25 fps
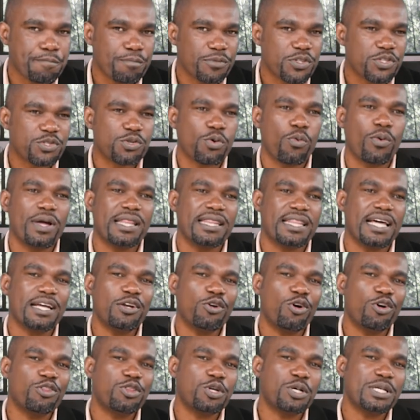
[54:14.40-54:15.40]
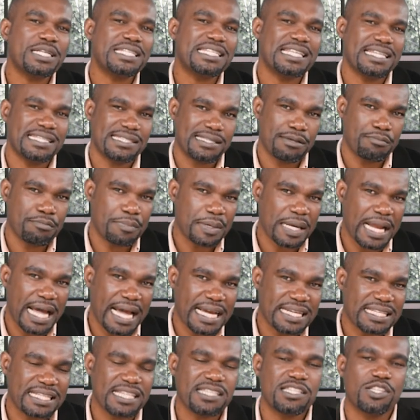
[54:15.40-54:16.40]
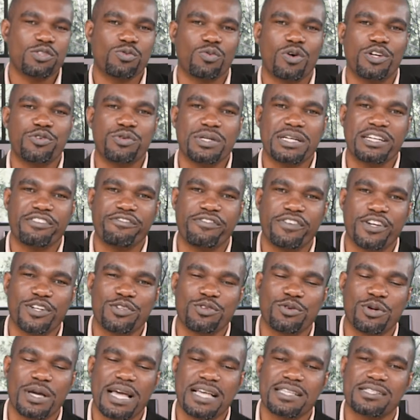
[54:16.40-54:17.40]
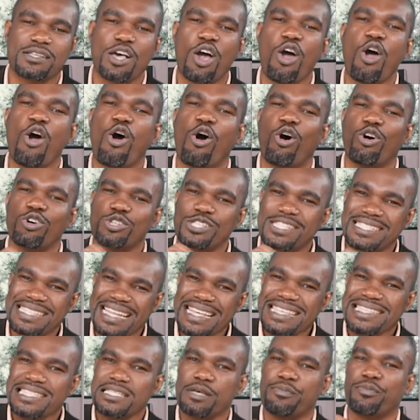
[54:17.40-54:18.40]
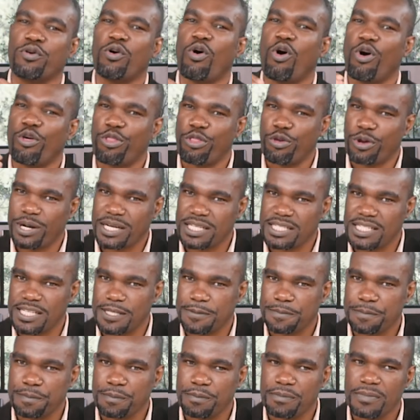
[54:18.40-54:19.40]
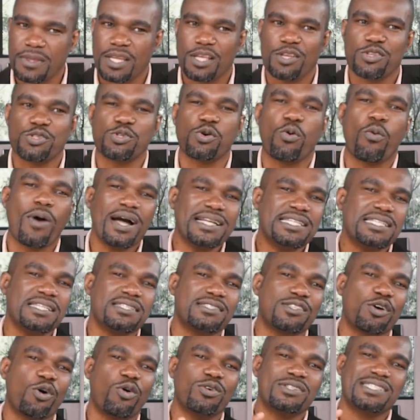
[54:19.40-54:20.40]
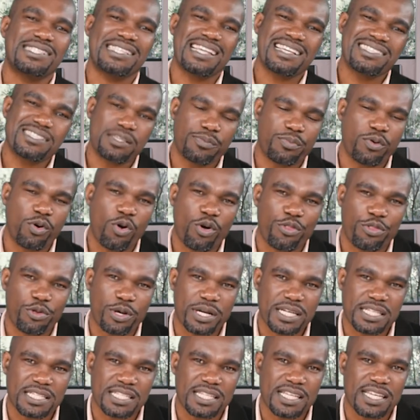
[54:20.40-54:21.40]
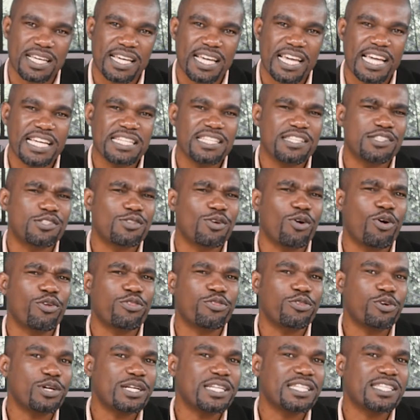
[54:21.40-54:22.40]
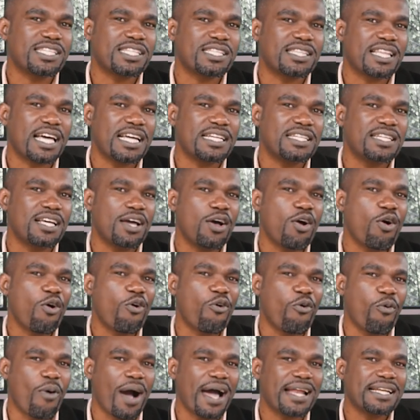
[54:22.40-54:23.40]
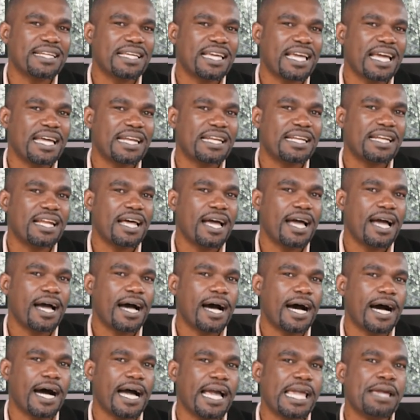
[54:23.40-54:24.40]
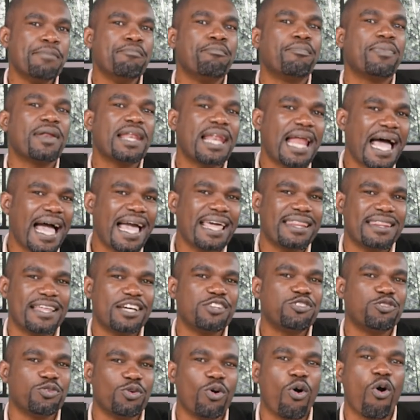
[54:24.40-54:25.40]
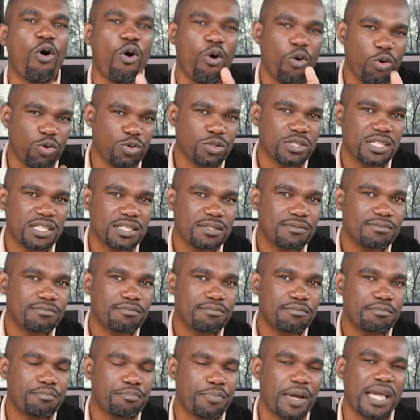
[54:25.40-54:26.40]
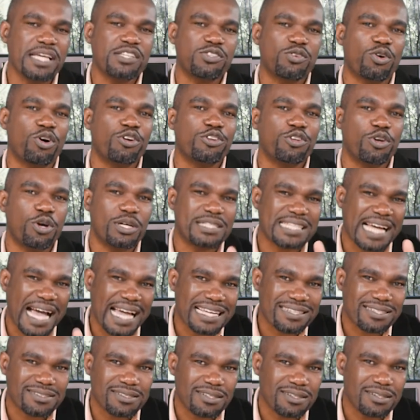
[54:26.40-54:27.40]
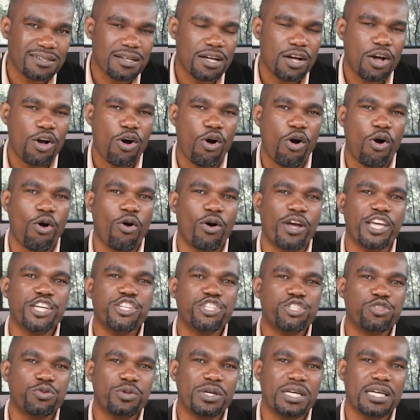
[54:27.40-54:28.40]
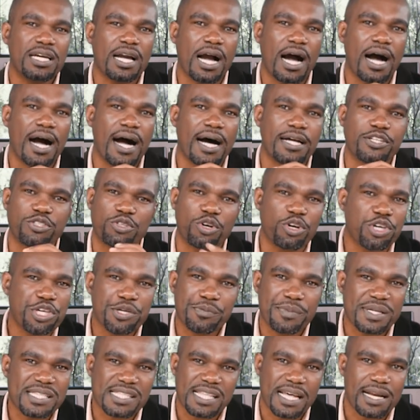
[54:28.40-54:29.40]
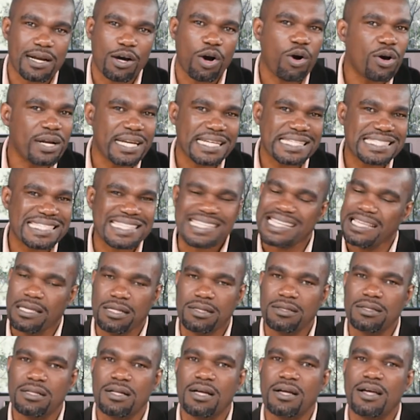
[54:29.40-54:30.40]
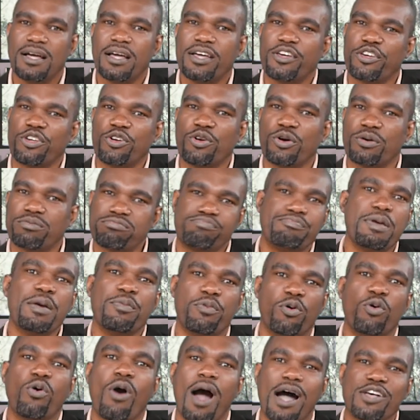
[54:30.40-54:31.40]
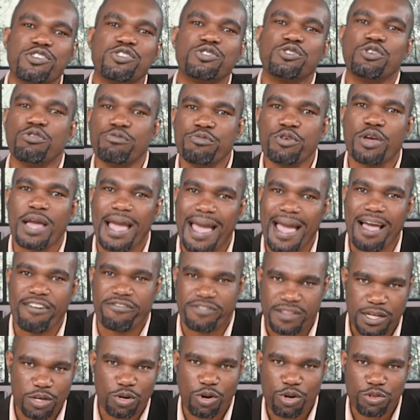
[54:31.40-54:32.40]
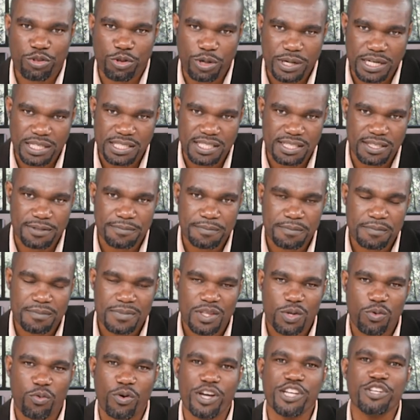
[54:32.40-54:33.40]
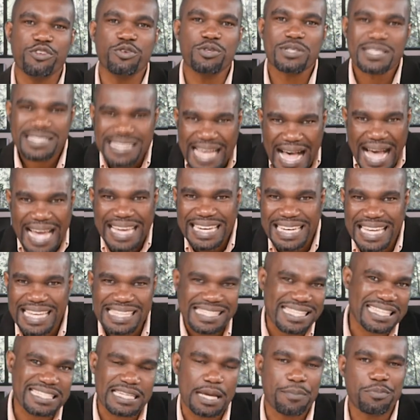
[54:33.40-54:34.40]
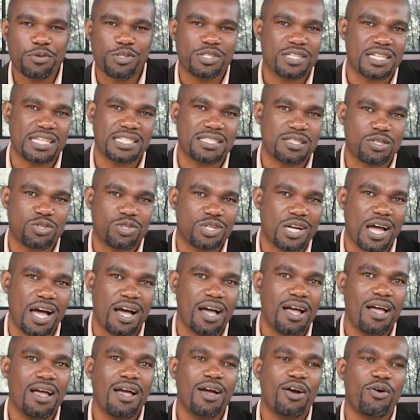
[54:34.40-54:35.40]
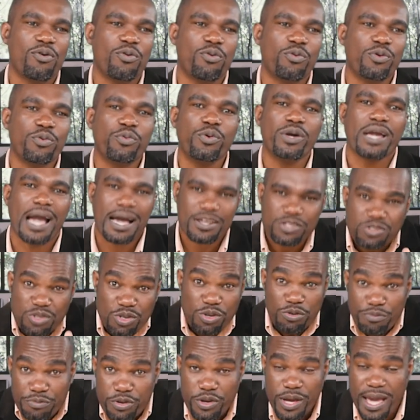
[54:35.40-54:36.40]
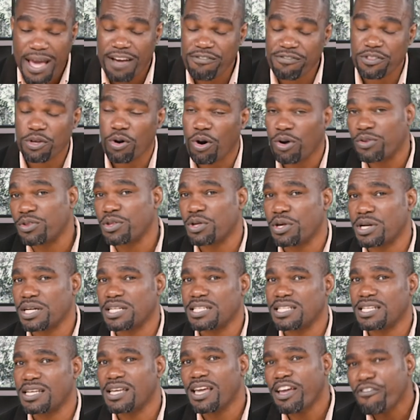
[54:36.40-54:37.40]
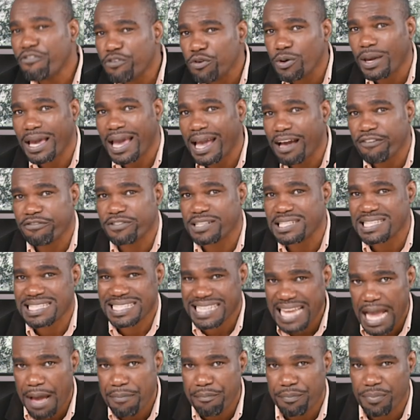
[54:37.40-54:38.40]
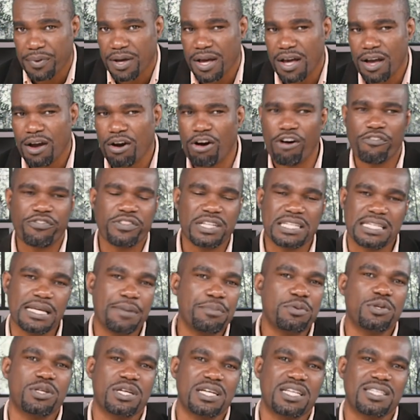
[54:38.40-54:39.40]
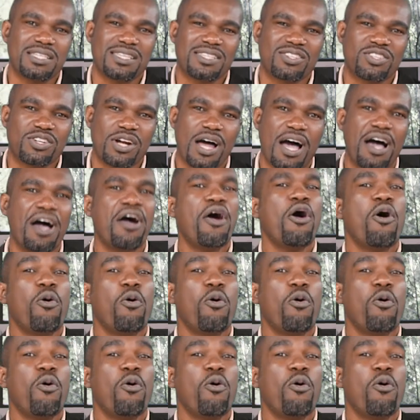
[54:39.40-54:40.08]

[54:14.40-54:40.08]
So when that authority is implied, this is what we refer to as ostensible authority. So what is the ostensible authority? It is the authority that one can uh, imply that you hold based on your title or issuing uh, documents that are on a seal, you know, people assume you have that authority. When you sign as the deputy registrar, we assume you have the authority. If you have the stamp of the deputy registrar,